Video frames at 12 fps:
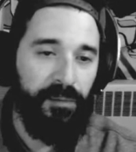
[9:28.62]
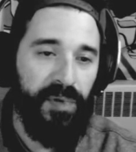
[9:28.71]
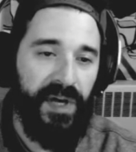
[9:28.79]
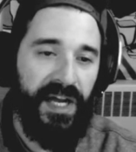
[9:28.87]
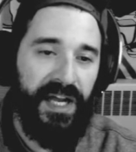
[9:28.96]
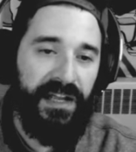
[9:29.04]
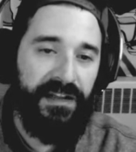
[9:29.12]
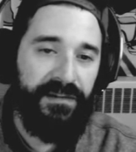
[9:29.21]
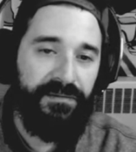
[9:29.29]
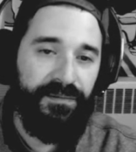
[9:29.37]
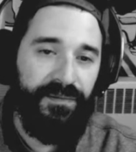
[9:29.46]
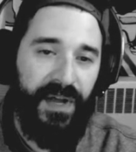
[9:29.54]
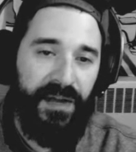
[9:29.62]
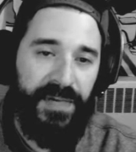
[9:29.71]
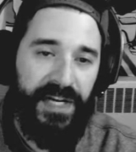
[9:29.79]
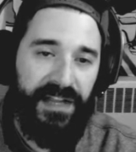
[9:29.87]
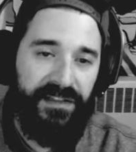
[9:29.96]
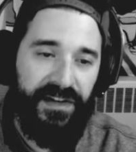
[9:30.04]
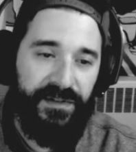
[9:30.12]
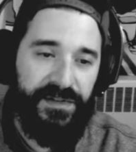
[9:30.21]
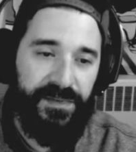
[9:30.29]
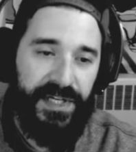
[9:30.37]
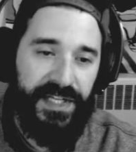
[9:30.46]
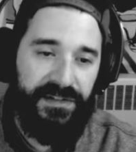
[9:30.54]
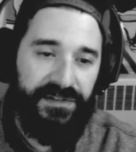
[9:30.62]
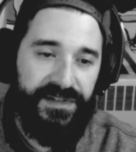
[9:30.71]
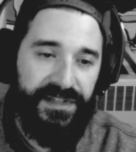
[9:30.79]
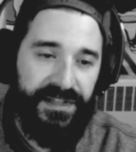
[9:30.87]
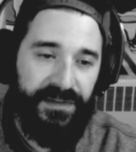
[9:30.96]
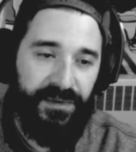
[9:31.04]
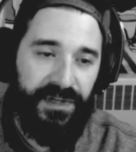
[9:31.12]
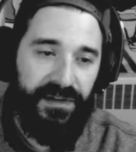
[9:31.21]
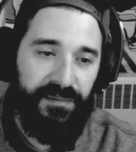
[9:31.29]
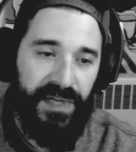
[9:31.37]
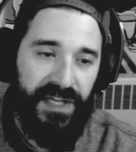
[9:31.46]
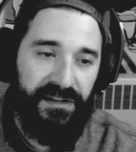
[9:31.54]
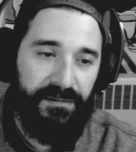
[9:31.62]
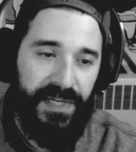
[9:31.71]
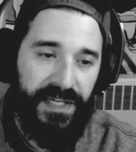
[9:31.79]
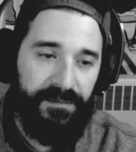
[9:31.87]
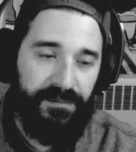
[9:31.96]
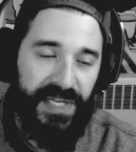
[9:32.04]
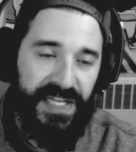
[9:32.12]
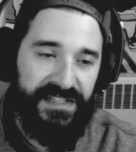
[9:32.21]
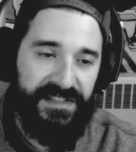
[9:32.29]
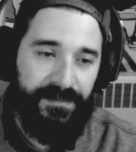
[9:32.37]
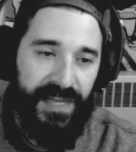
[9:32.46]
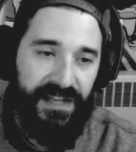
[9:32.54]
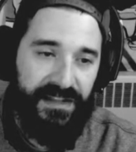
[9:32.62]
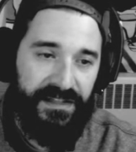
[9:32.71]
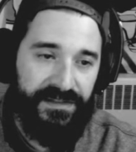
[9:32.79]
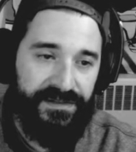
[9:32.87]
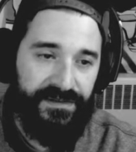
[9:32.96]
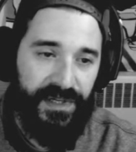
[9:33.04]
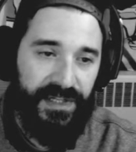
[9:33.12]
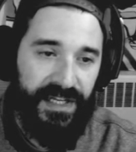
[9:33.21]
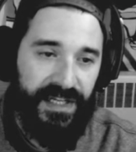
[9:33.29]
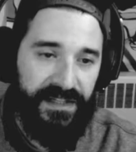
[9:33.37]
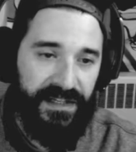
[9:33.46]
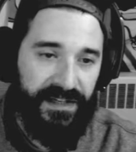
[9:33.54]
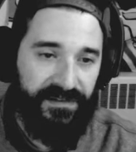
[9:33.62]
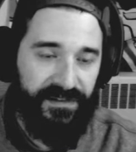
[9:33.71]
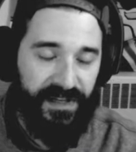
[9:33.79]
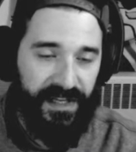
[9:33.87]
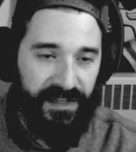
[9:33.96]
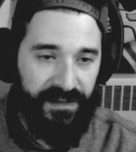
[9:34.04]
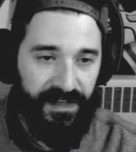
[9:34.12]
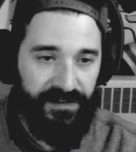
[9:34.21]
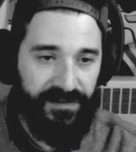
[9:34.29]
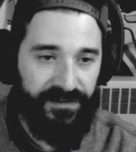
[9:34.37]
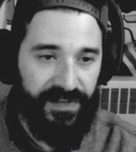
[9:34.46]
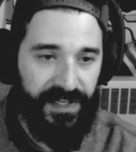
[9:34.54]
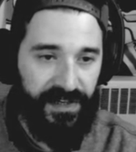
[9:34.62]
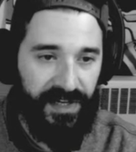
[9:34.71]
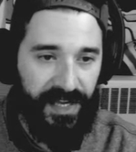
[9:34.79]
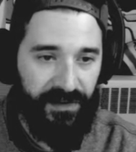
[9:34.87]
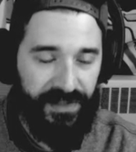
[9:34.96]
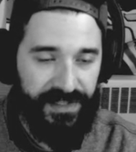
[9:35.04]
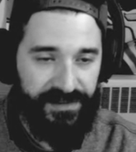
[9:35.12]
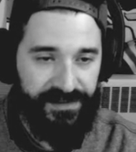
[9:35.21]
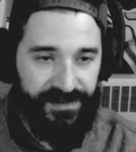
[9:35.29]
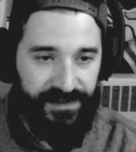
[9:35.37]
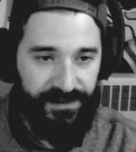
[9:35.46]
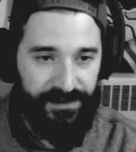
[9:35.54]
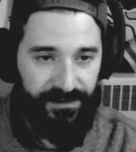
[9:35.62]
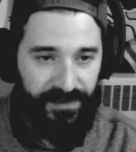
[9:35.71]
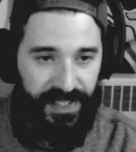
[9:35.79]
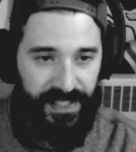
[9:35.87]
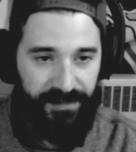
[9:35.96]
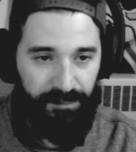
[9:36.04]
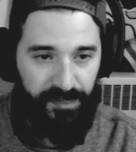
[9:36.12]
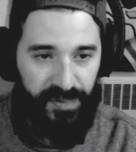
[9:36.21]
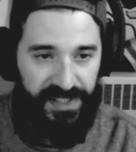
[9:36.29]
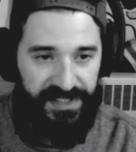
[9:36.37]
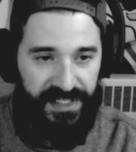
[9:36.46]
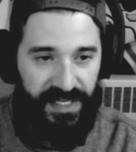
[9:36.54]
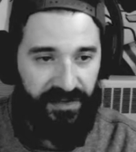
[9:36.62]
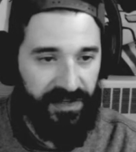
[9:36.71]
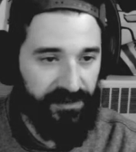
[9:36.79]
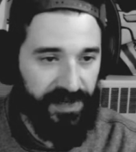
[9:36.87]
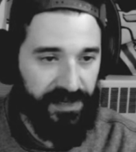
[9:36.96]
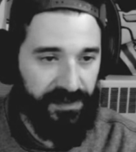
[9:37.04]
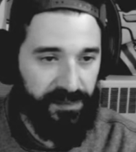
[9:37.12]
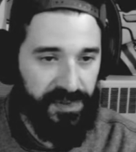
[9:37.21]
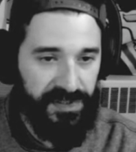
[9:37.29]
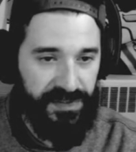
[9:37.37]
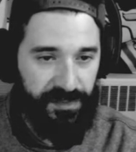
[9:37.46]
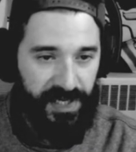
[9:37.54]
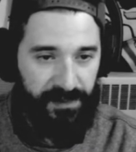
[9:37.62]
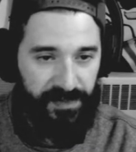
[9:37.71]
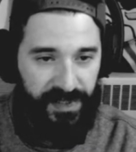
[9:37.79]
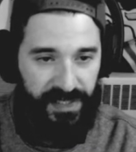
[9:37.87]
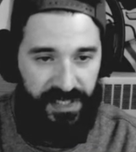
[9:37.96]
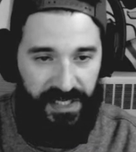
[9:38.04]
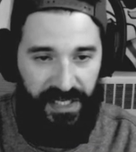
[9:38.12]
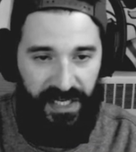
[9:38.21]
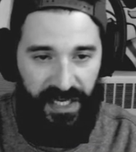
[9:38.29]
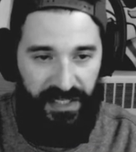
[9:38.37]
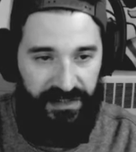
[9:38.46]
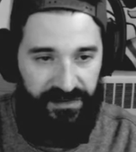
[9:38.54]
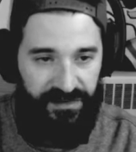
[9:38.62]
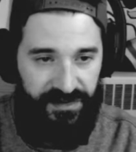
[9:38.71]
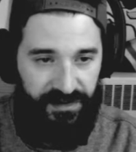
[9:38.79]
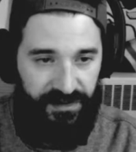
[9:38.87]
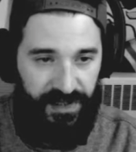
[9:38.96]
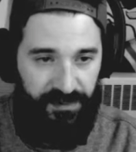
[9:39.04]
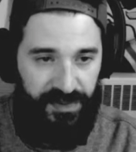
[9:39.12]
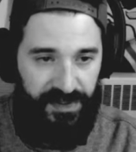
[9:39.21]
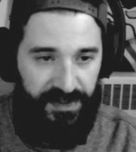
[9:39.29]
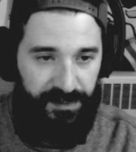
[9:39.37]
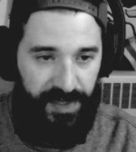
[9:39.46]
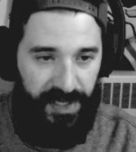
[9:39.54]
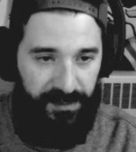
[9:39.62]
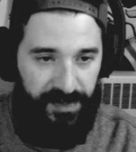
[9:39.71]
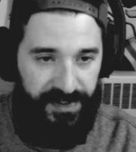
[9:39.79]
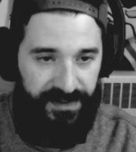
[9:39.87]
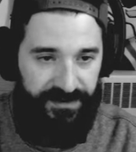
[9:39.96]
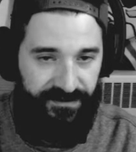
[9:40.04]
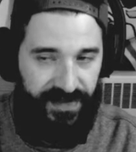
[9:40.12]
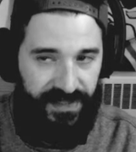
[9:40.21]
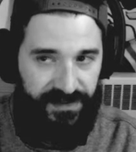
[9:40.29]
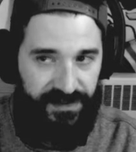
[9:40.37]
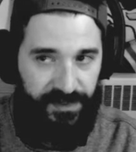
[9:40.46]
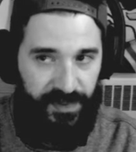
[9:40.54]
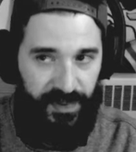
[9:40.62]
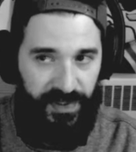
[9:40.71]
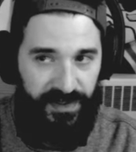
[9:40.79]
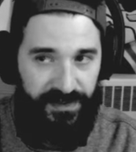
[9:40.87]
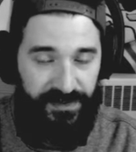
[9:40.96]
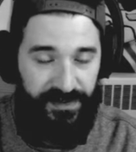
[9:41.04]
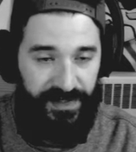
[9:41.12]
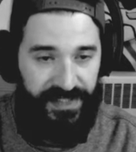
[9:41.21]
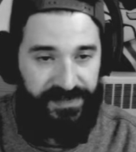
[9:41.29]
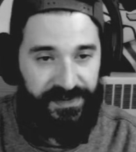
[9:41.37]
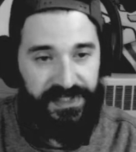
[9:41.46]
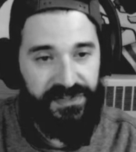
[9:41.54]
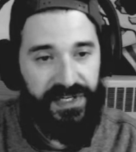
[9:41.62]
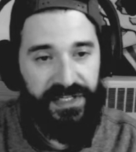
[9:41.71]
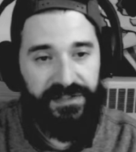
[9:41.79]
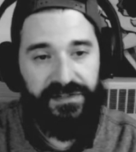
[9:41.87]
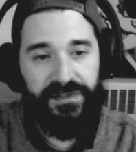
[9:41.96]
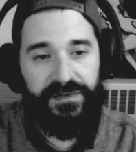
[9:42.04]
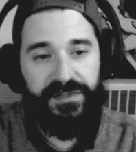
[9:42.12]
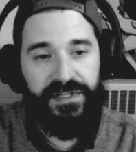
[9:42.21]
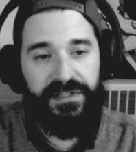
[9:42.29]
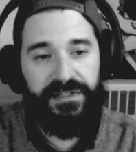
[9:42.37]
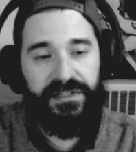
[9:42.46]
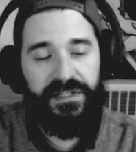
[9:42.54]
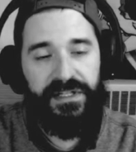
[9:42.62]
But I thought it was pretty interesting that one of the best methods for that I've ever figured out is to like print it out on regular printer paper and then soak that printer paper in some vegetable oil so it gets really translucent,